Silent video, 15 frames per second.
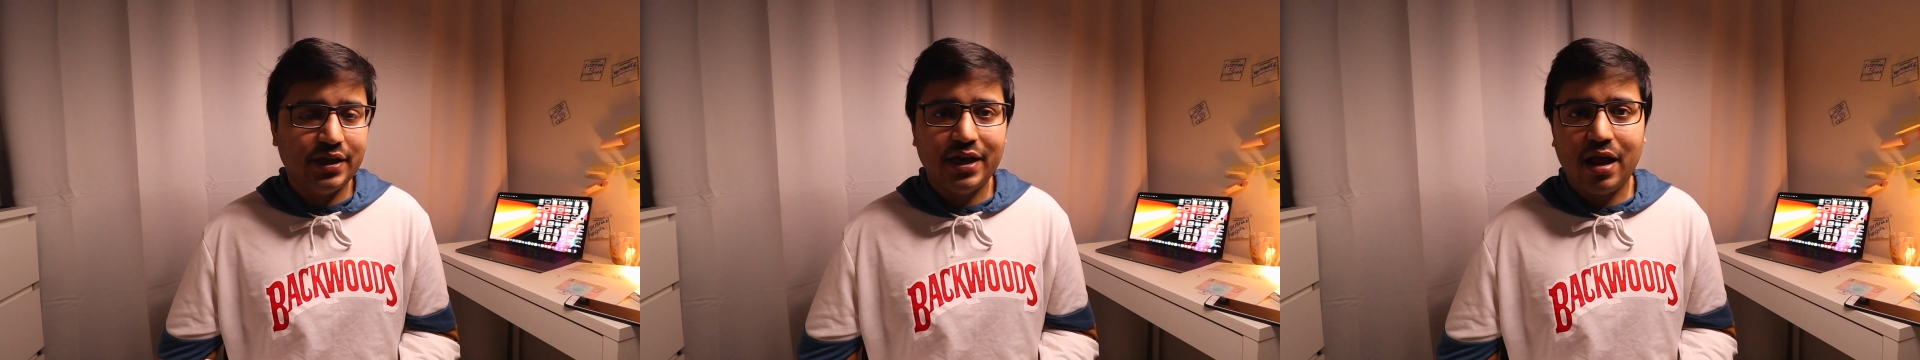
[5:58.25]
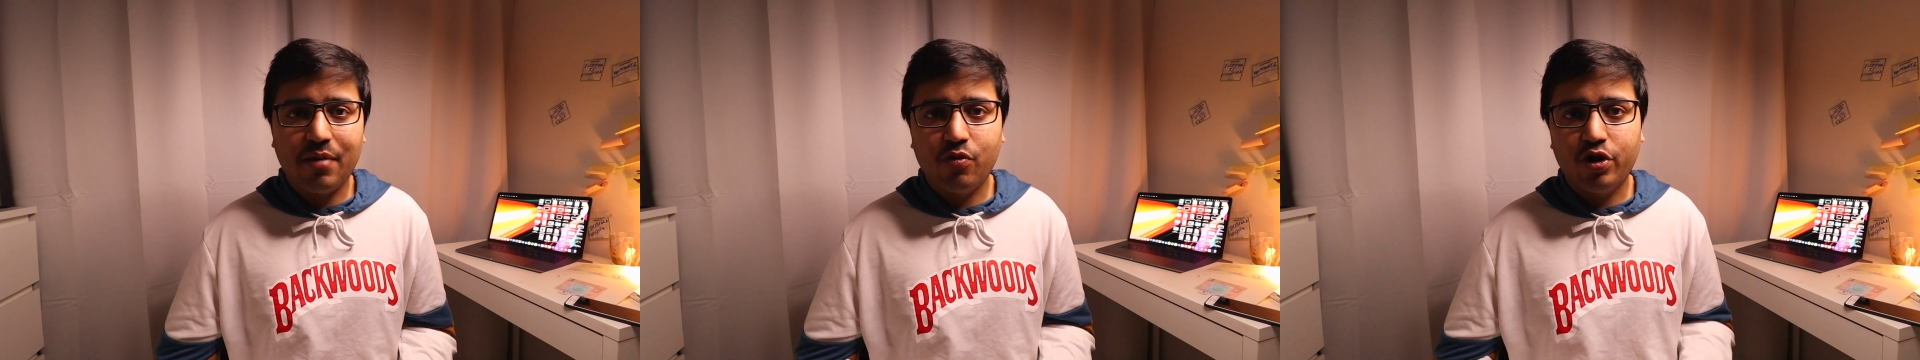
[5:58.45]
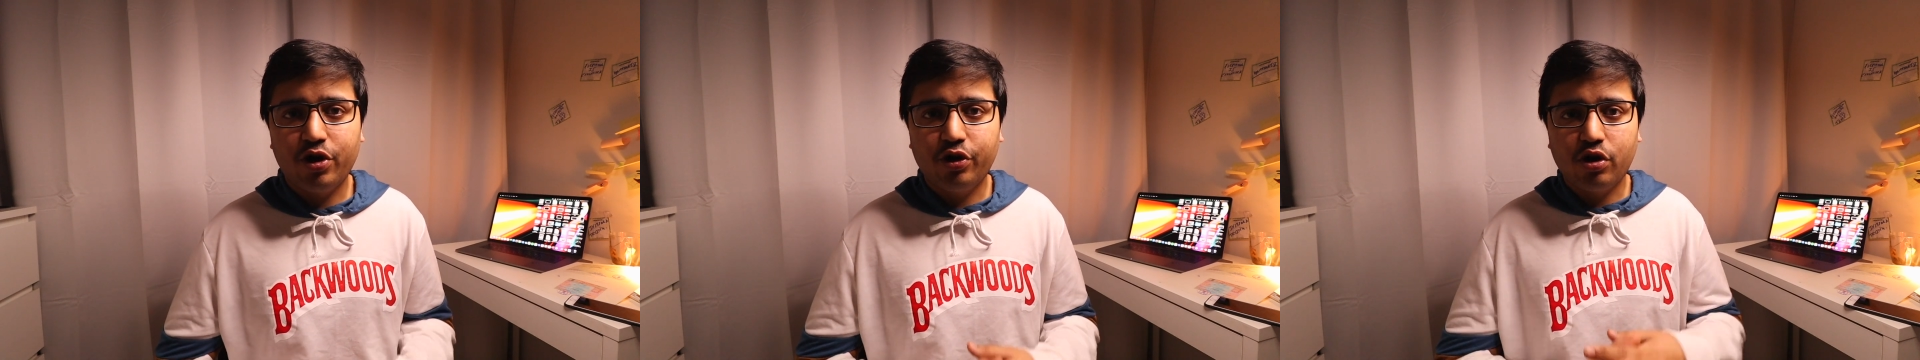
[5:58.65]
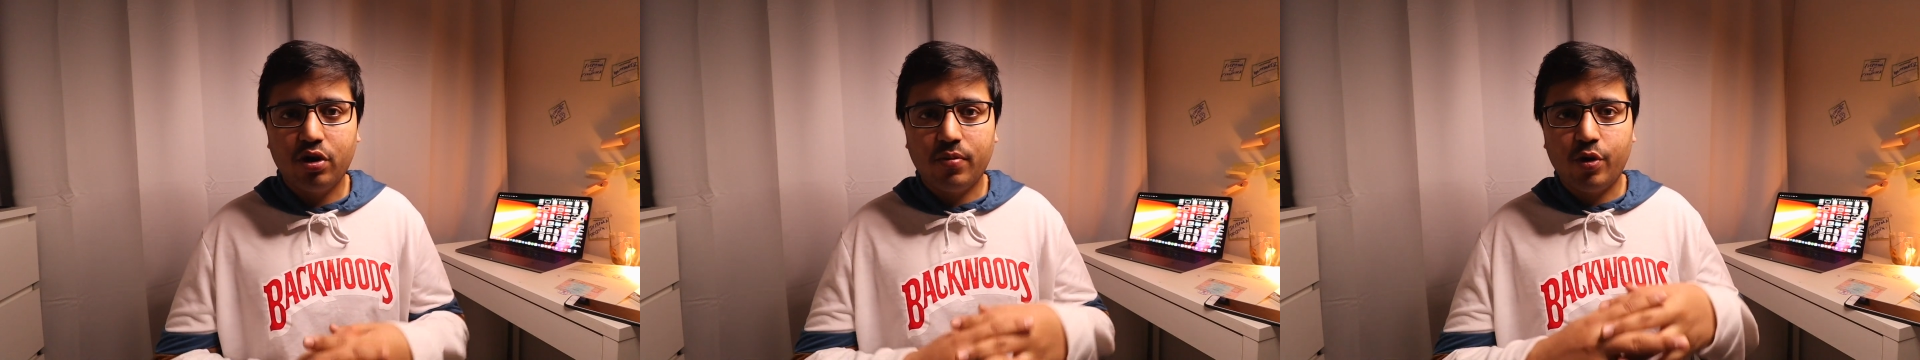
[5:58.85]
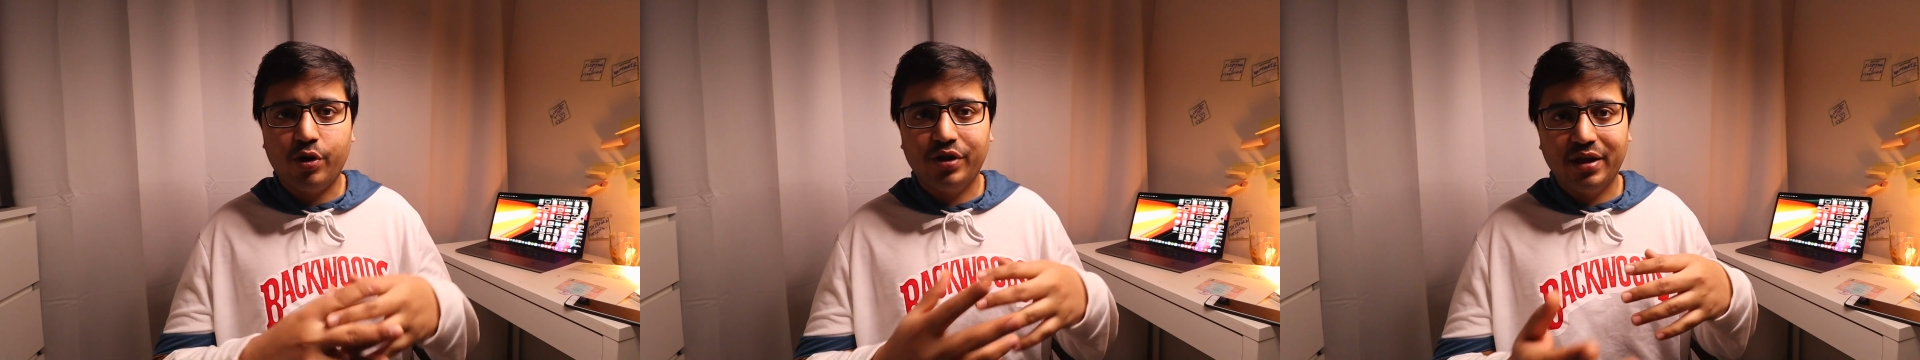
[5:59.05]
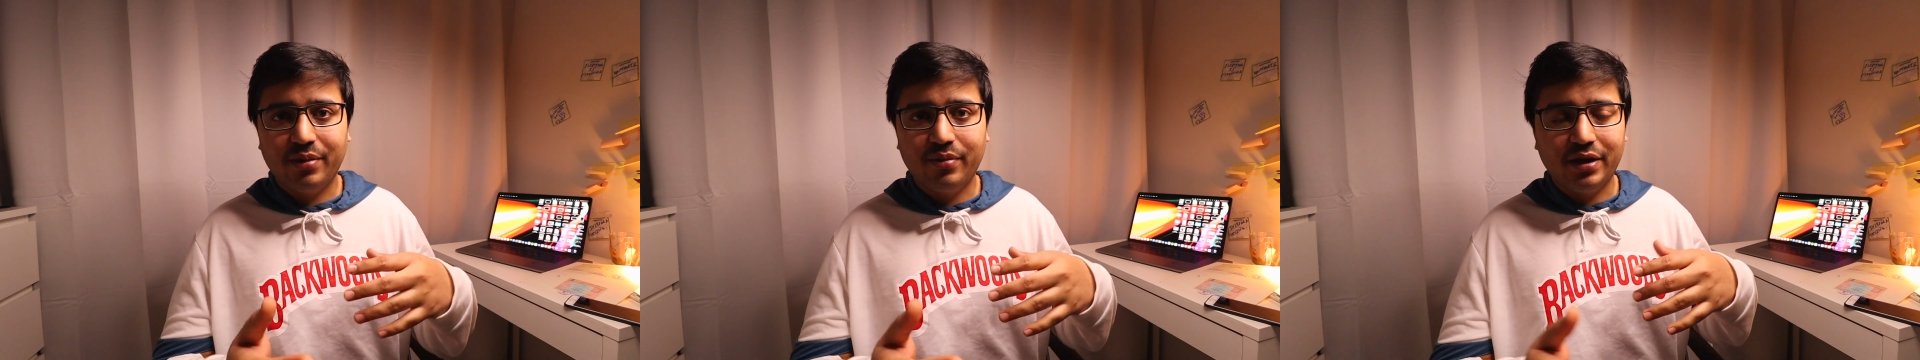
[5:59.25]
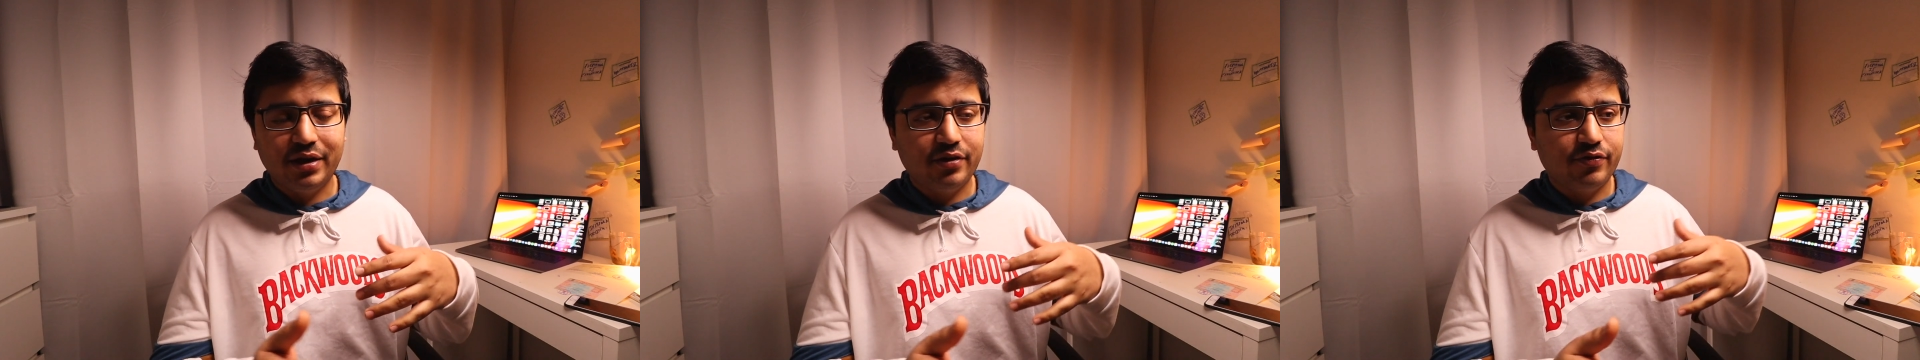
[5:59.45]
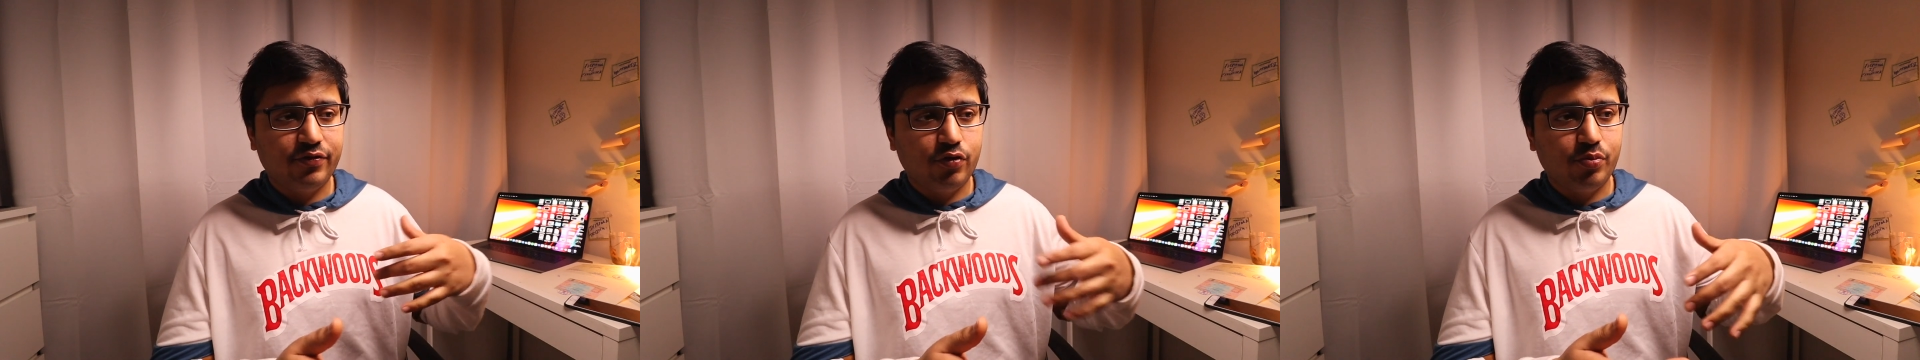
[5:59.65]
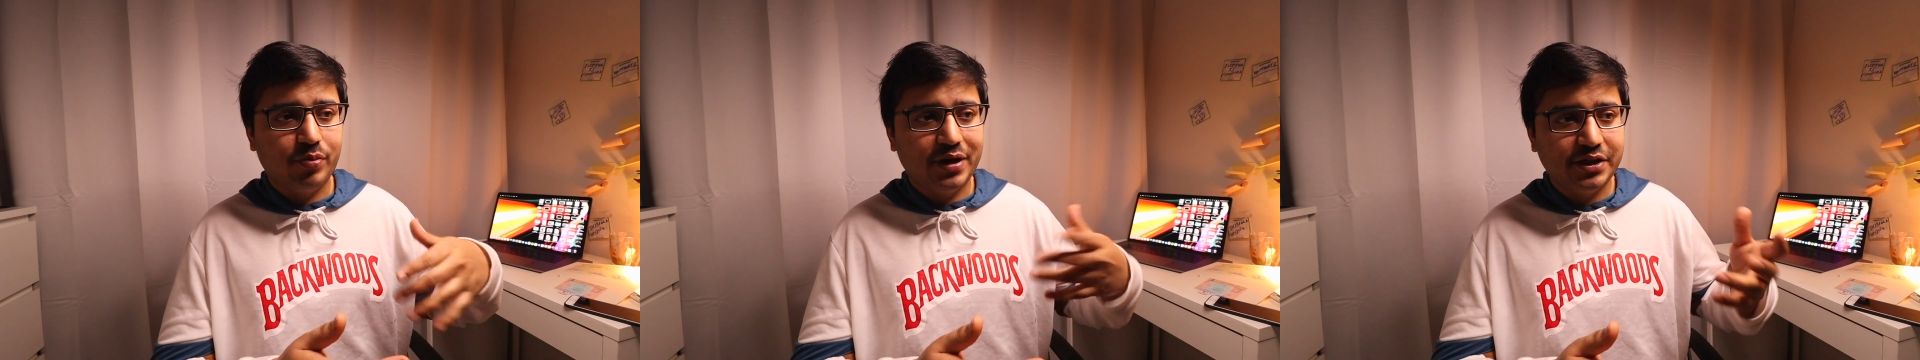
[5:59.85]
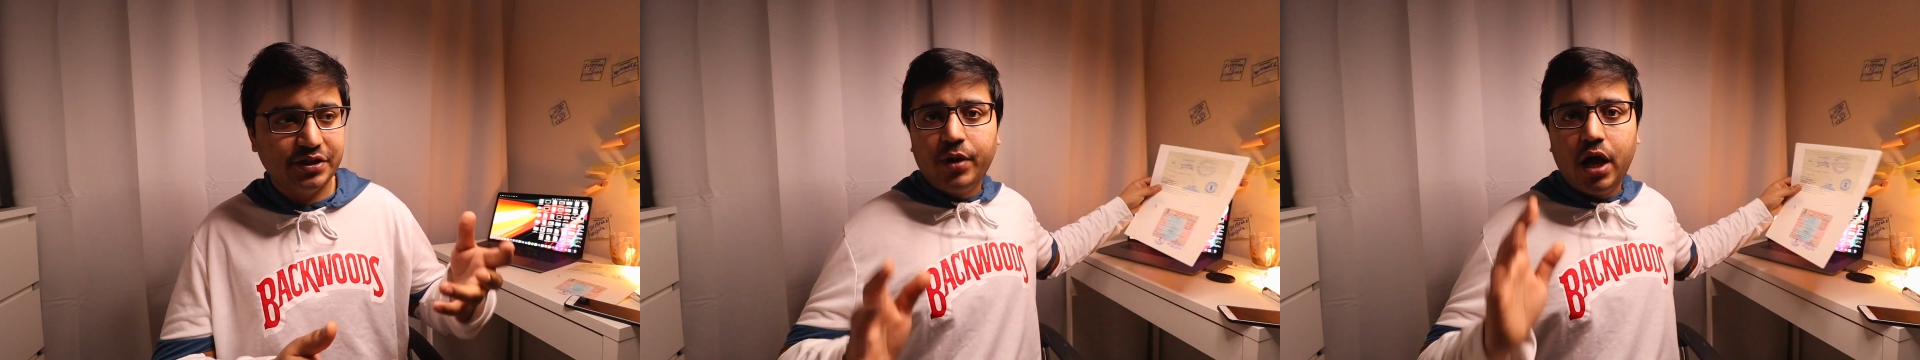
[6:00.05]
and I'm gonna talk about them in a few
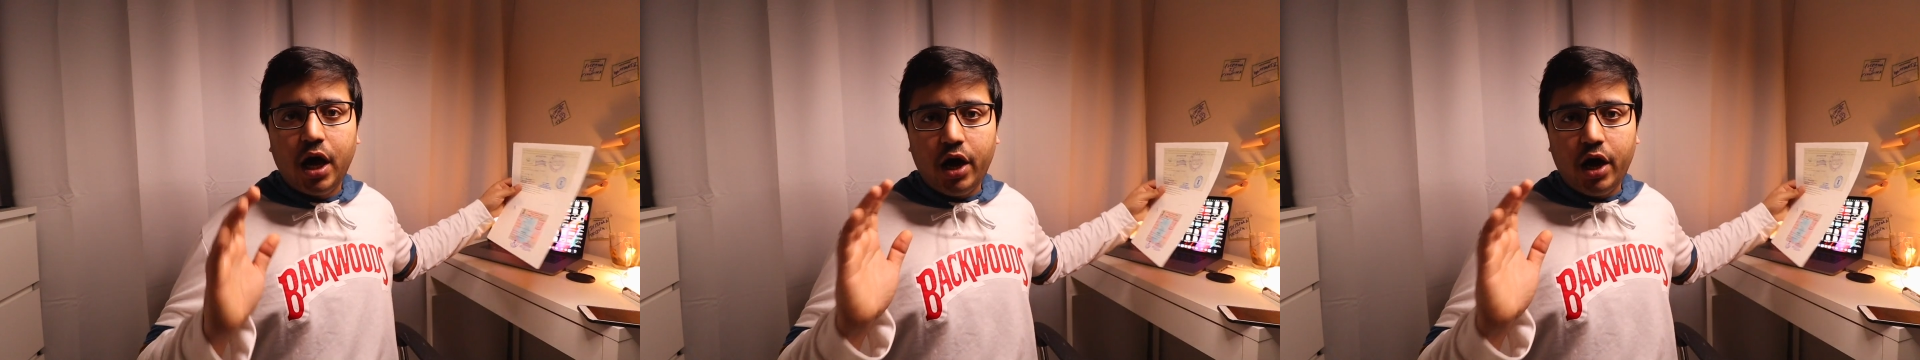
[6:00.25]
minutes.